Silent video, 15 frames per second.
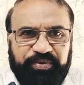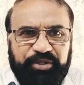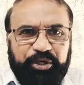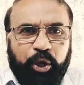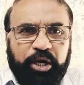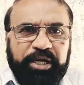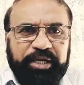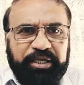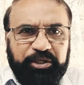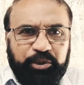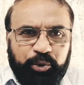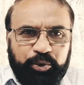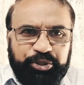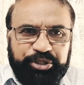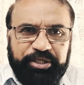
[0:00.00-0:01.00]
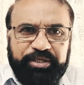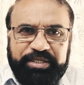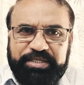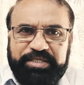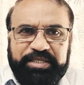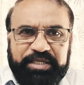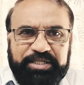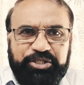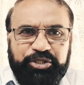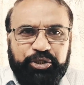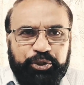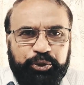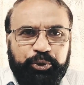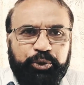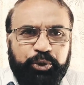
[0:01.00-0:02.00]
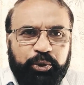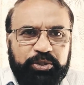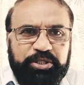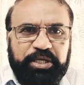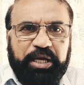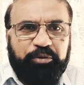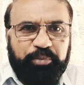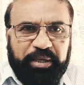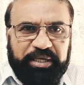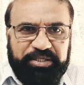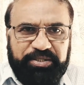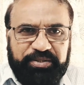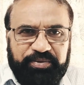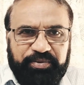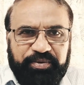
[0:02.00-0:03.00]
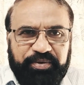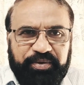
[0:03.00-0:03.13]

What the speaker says: The only conclusion is that neutrinos have mass.